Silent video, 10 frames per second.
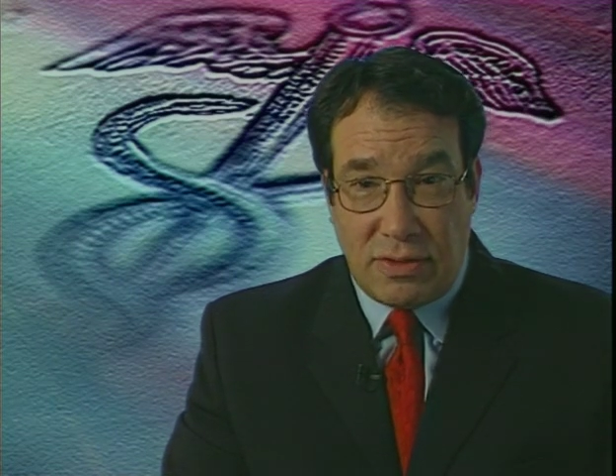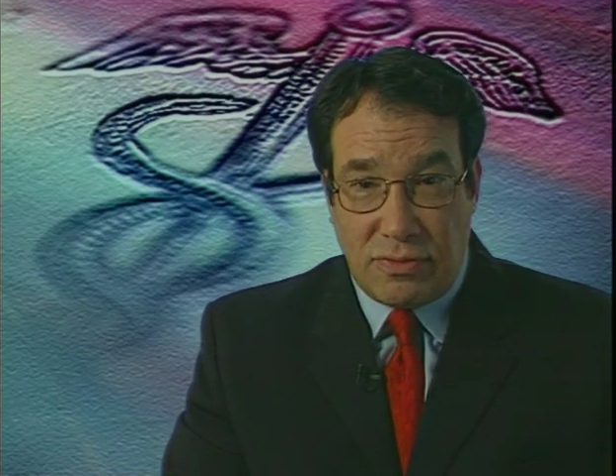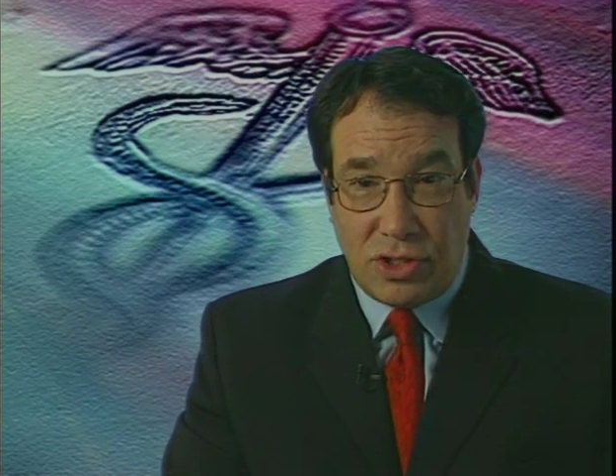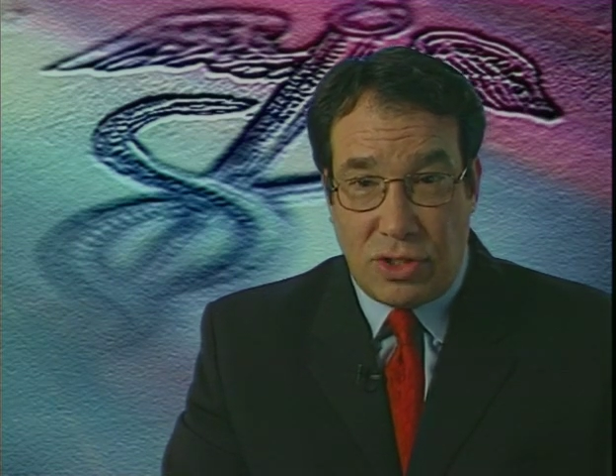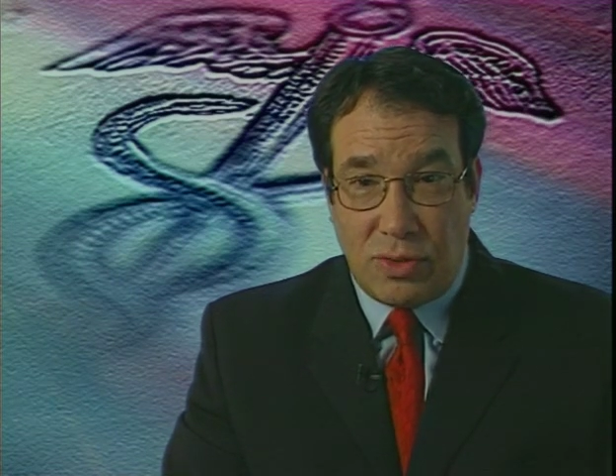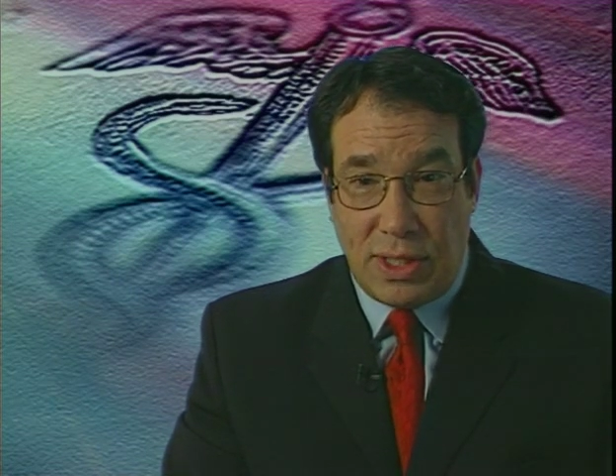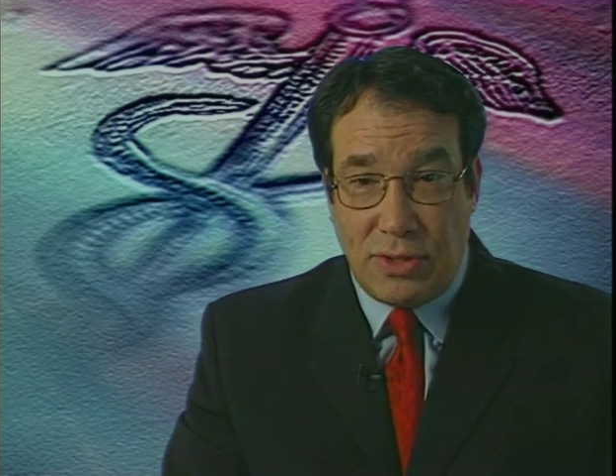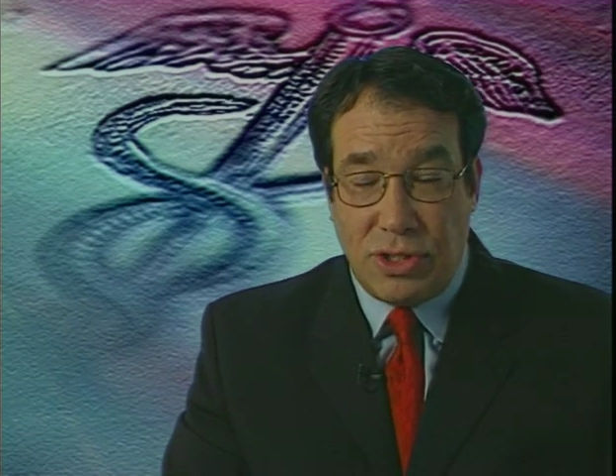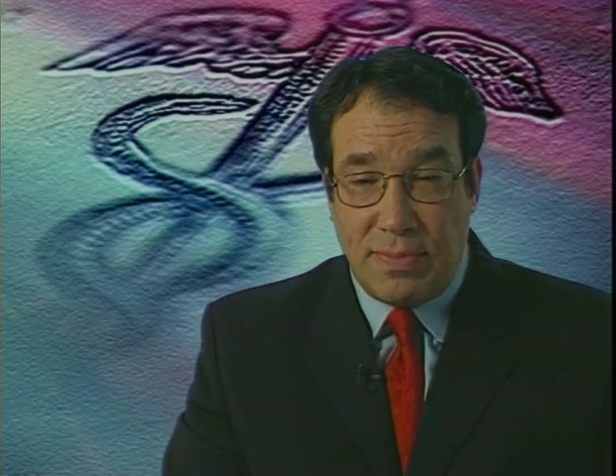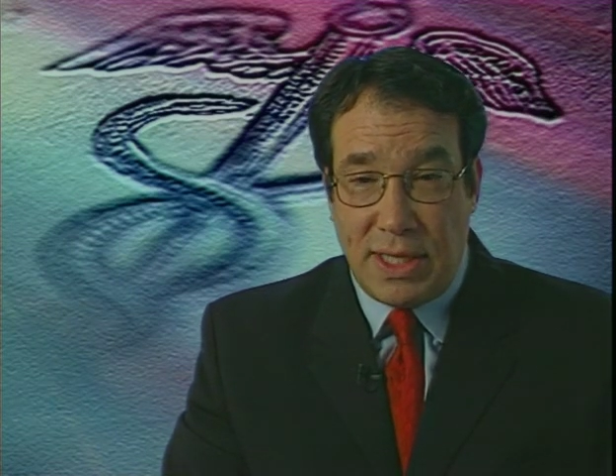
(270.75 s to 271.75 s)
So
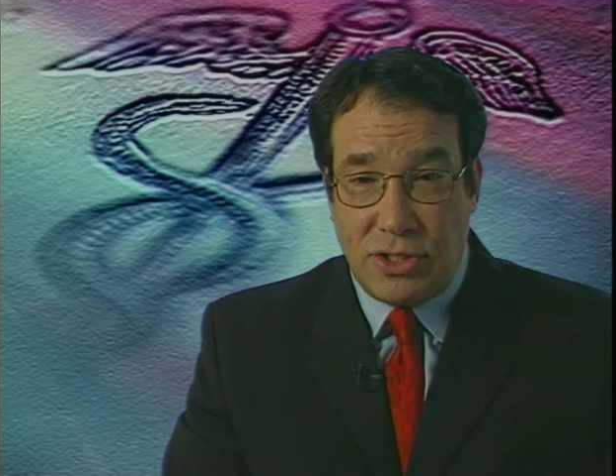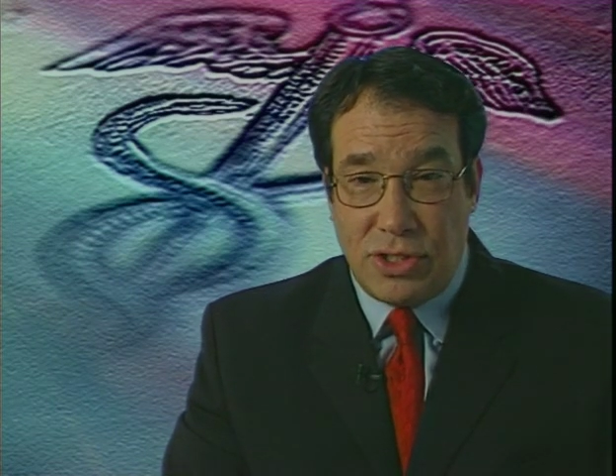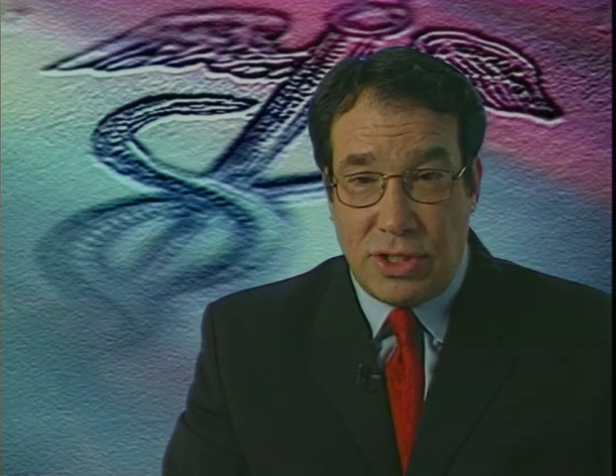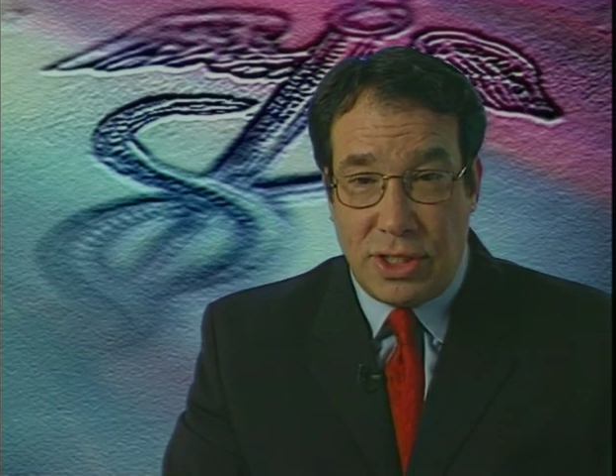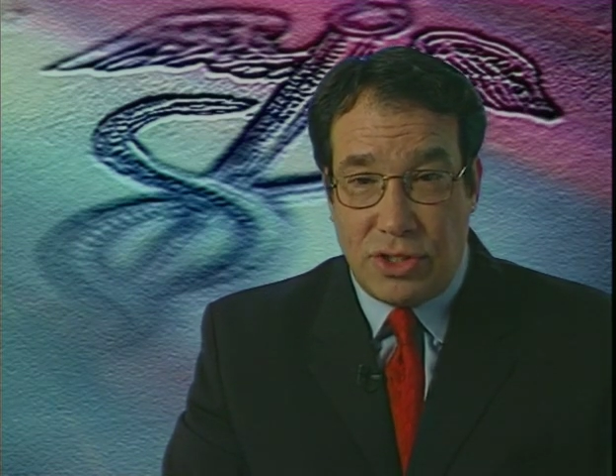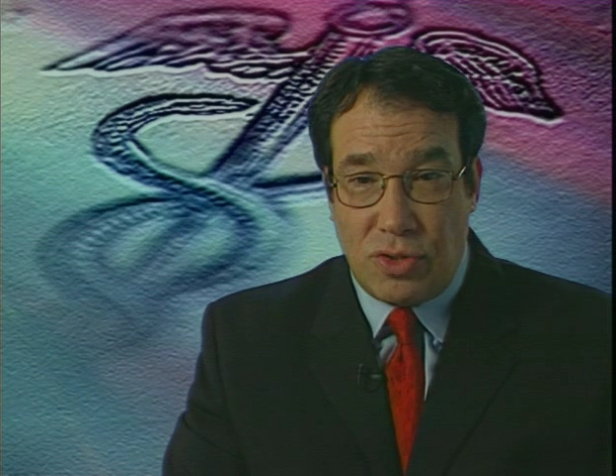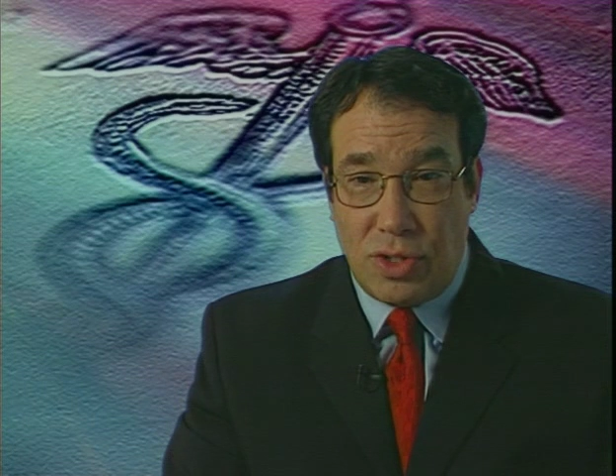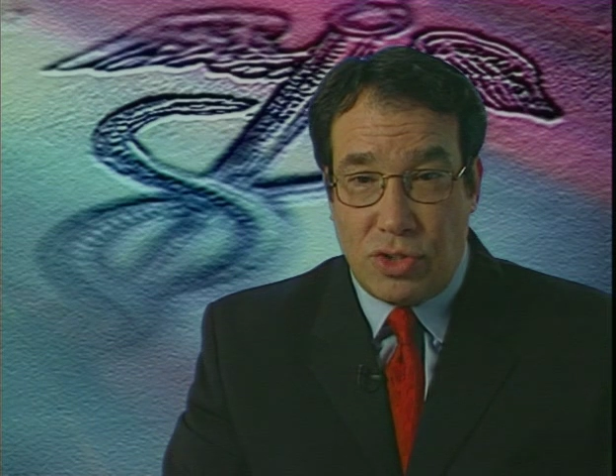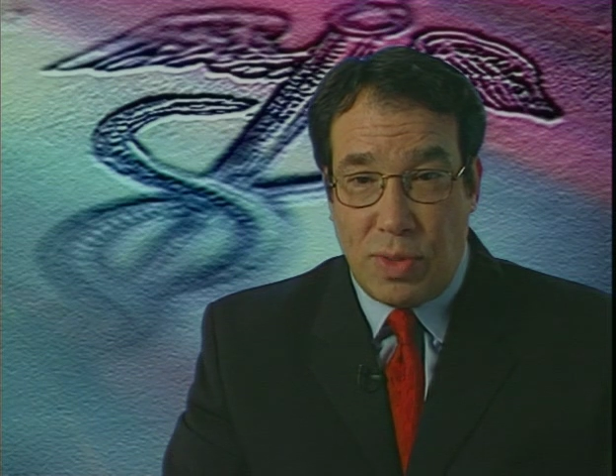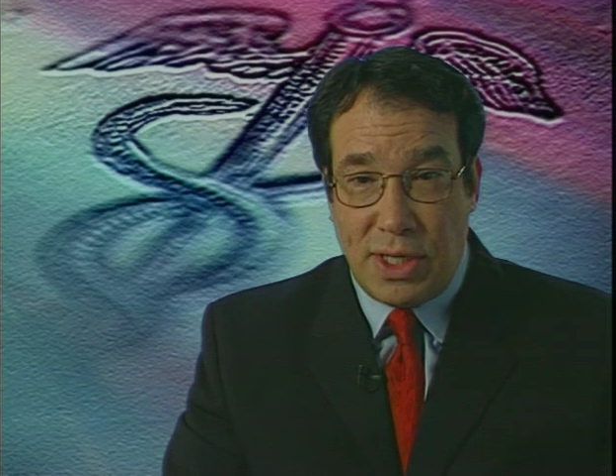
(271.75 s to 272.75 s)
energy medicine is on
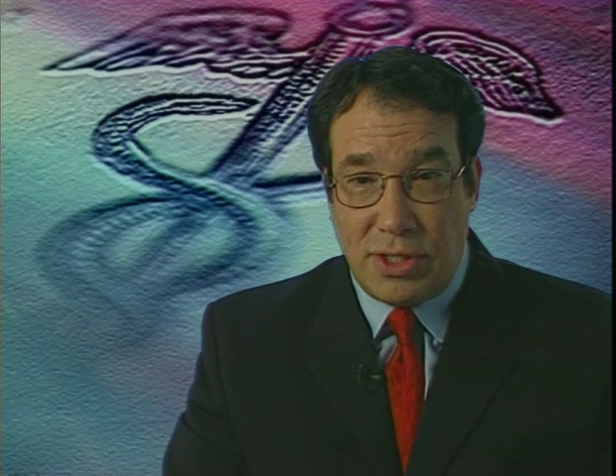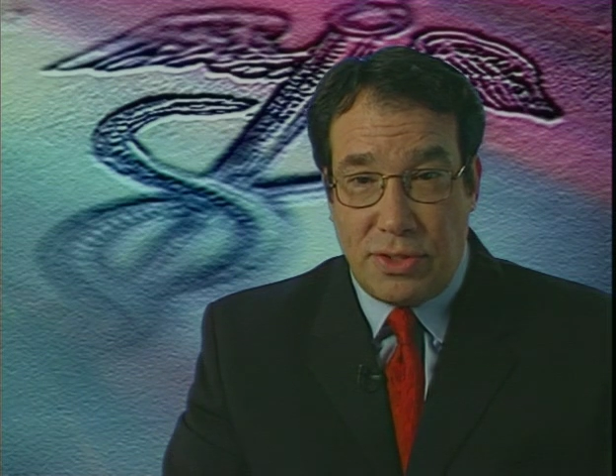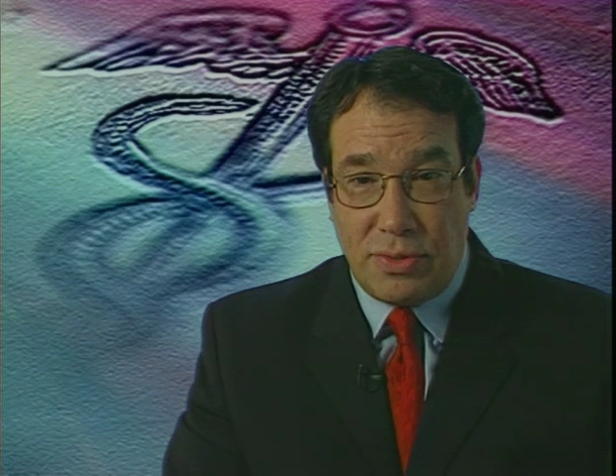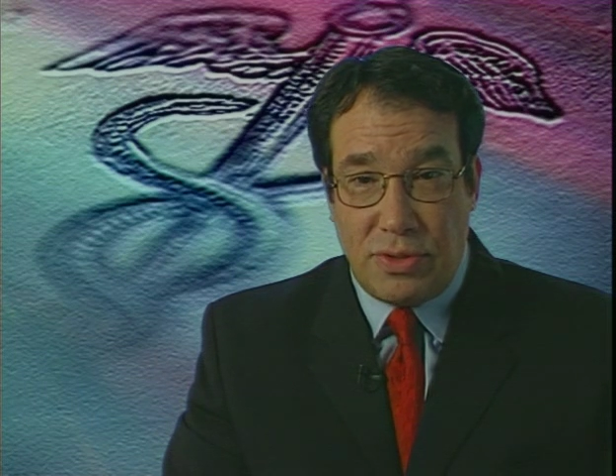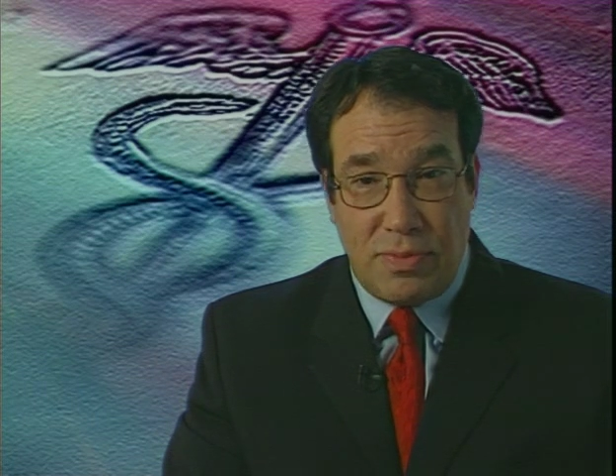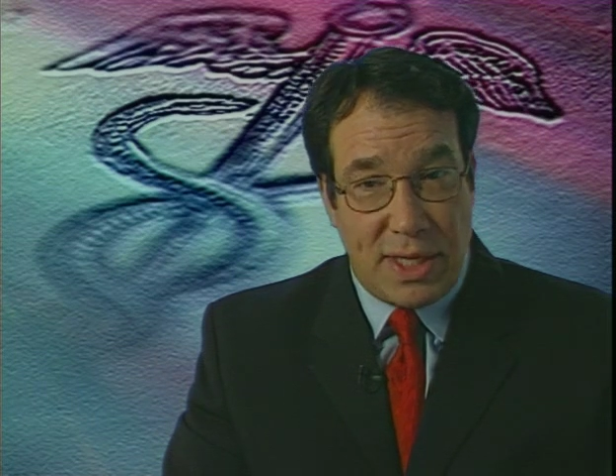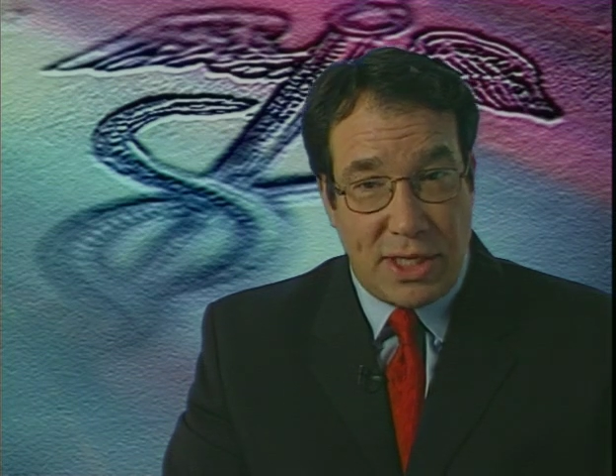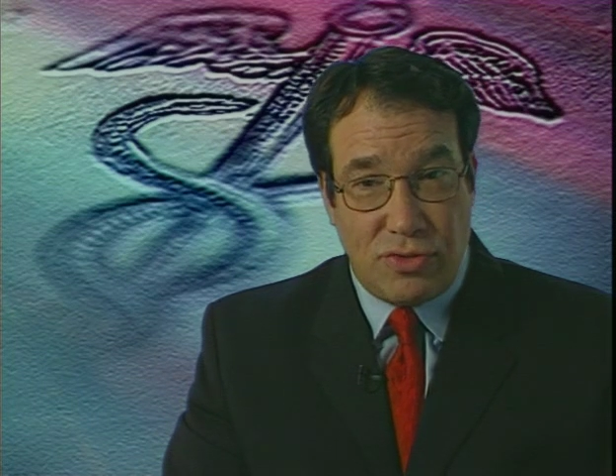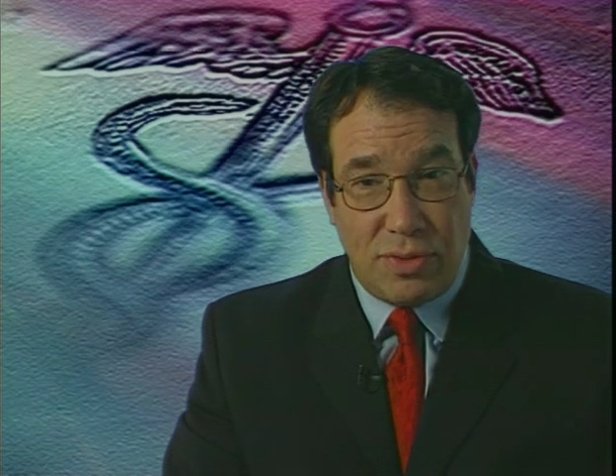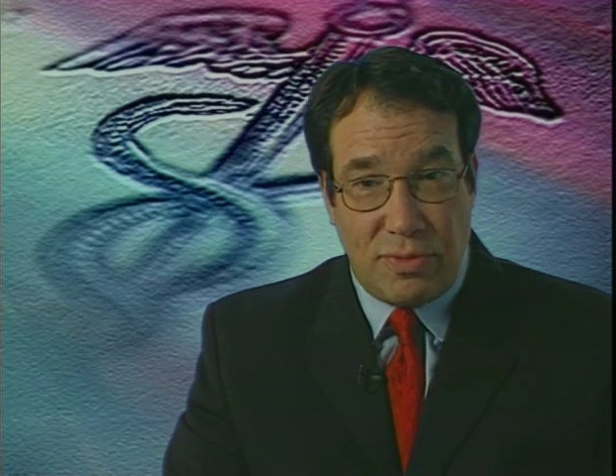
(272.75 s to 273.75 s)
its way to the
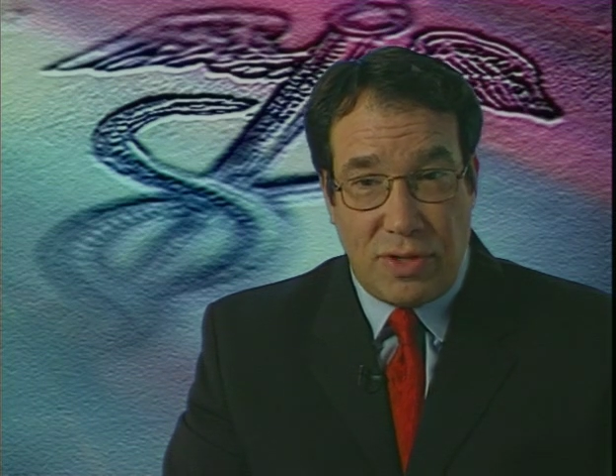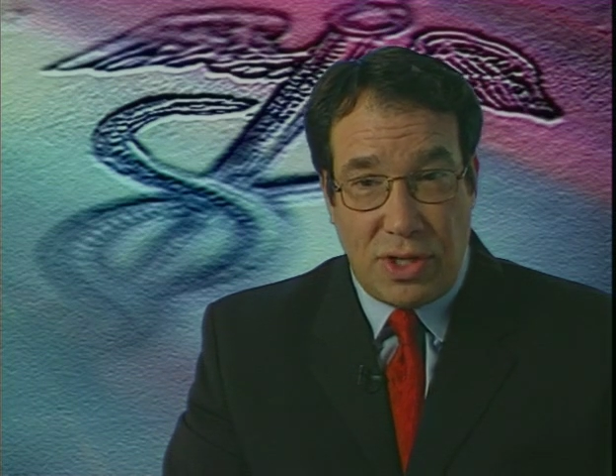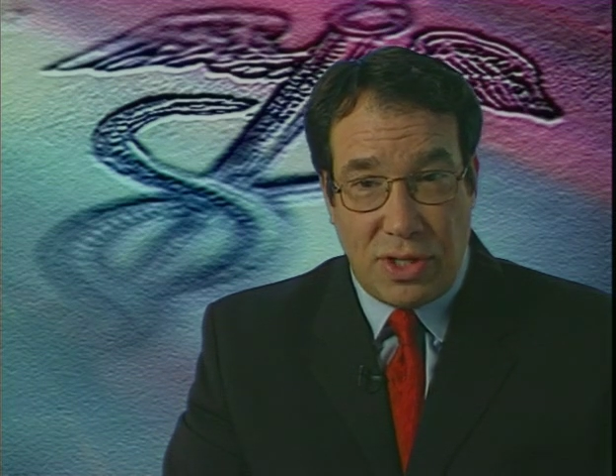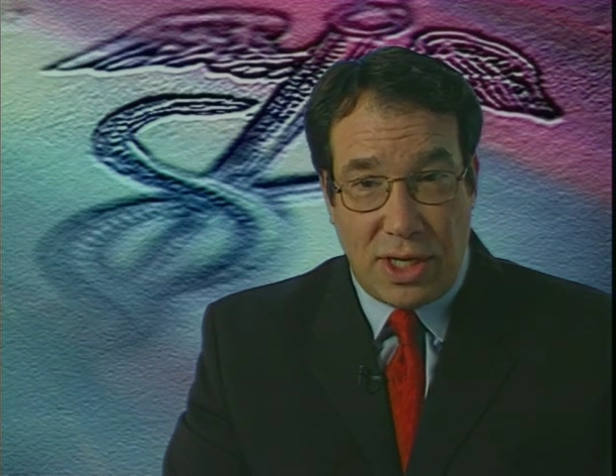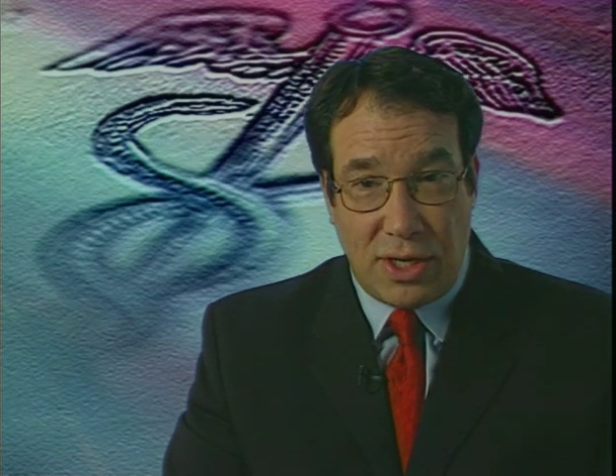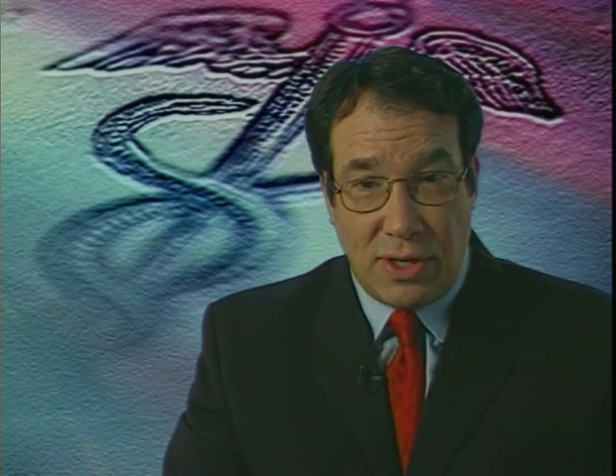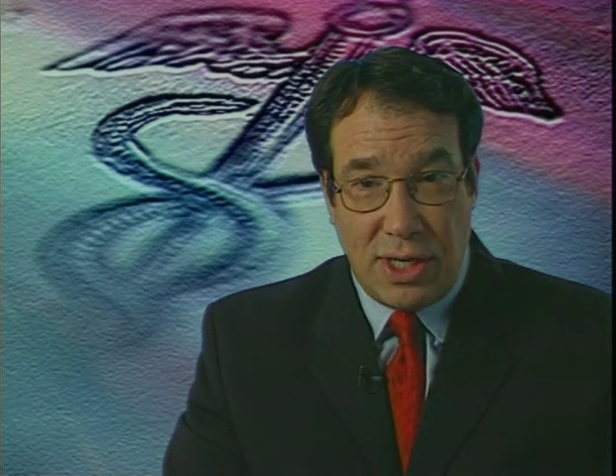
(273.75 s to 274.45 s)
mainstream of healthcare,